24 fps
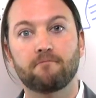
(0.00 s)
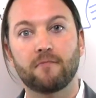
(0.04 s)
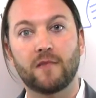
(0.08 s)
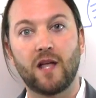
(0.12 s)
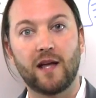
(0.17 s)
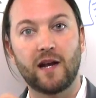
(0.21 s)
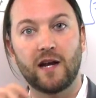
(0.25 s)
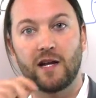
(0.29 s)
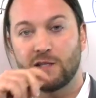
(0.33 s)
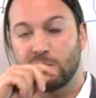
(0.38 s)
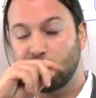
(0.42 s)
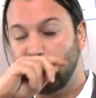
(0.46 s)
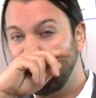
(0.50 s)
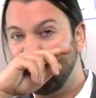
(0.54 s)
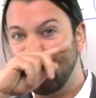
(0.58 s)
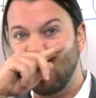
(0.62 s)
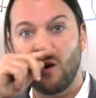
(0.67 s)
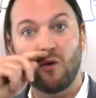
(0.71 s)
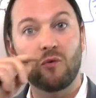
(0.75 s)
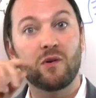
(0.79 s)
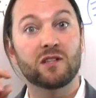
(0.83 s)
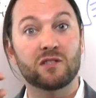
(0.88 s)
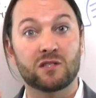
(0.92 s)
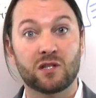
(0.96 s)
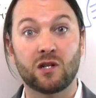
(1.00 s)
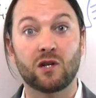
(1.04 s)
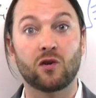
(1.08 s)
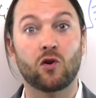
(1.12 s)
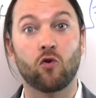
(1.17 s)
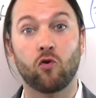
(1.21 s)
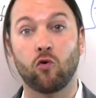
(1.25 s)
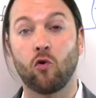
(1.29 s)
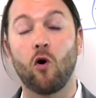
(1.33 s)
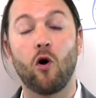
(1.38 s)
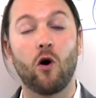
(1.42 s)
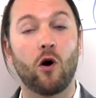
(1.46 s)
And it's going to go and it's going to
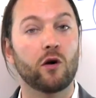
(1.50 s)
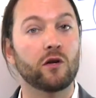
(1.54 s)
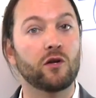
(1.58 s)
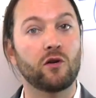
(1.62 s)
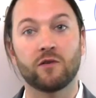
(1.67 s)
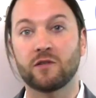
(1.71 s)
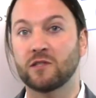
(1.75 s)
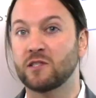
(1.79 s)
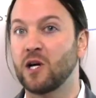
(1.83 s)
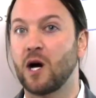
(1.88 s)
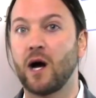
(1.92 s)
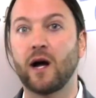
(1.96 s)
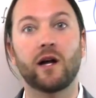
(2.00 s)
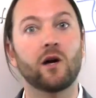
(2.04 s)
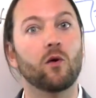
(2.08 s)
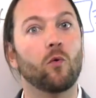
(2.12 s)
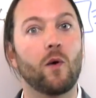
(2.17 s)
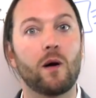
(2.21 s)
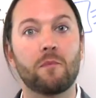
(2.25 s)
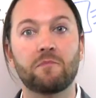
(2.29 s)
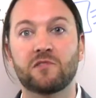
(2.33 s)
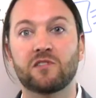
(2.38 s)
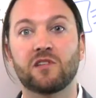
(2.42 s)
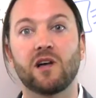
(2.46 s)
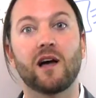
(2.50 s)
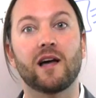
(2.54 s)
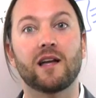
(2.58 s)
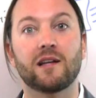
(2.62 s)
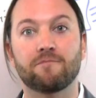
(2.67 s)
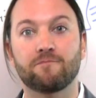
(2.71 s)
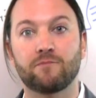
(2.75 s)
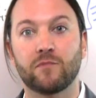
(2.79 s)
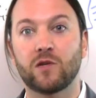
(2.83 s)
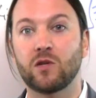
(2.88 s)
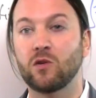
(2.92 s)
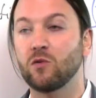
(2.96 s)
crawl your entire website.
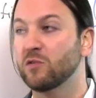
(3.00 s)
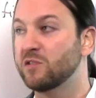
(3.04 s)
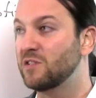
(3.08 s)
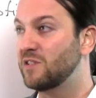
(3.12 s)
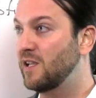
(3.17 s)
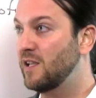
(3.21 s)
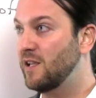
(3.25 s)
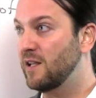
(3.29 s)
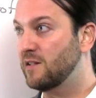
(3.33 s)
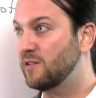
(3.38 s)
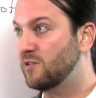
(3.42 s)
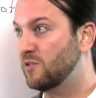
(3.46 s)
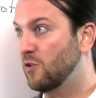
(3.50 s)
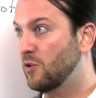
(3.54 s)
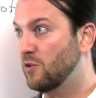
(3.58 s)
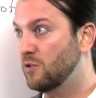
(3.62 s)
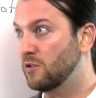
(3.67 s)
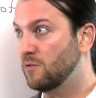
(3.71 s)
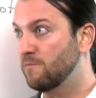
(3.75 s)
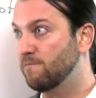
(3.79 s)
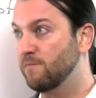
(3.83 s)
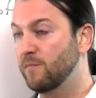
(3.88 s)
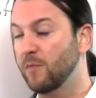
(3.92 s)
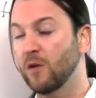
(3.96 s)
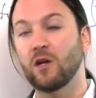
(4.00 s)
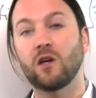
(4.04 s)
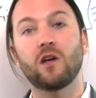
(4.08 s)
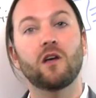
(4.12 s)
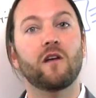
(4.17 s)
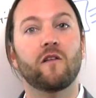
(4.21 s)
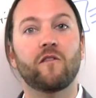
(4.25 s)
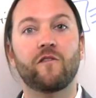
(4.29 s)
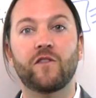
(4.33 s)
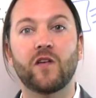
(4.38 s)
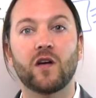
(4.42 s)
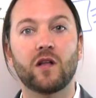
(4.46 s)
And you'll see it start to
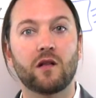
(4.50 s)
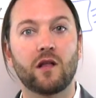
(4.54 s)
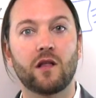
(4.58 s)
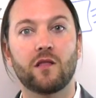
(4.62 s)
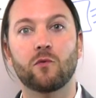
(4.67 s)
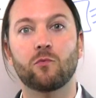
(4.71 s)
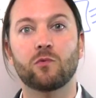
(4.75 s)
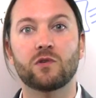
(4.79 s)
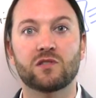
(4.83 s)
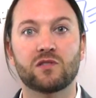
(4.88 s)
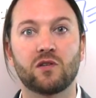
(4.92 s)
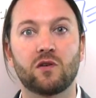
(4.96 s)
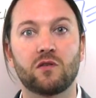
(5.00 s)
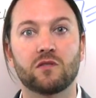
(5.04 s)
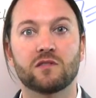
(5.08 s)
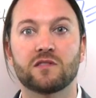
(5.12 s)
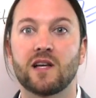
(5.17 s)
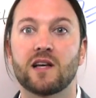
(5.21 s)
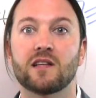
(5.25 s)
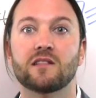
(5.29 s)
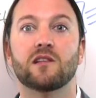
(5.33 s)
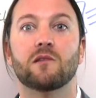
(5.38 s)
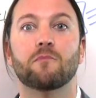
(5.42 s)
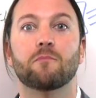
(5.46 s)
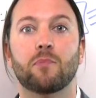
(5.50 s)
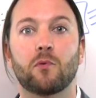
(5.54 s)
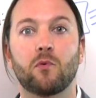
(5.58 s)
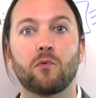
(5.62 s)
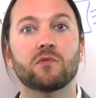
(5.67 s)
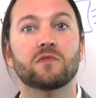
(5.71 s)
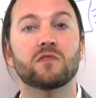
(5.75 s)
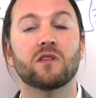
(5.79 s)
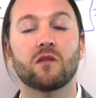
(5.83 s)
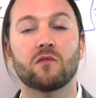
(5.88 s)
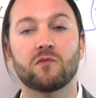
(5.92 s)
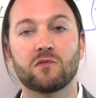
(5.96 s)
fill in the results as it
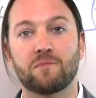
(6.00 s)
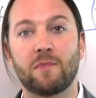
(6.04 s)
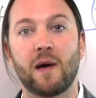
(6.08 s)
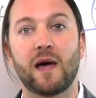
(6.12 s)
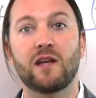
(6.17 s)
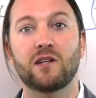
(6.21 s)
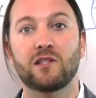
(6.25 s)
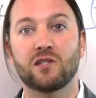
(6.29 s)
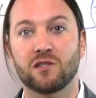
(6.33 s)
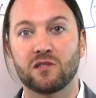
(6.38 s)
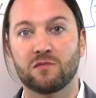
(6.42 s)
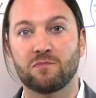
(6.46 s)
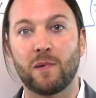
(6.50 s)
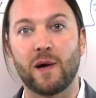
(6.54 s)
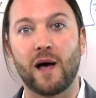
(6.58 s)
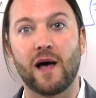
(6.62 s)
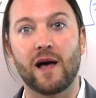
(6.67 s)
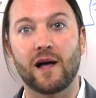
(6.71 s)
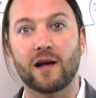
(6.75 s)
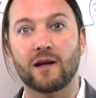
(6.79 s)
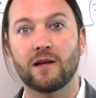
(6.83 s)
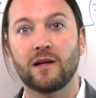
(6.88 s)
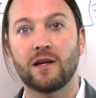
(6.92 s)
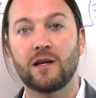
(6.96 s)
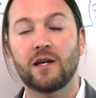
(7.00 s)
pulls those pages back.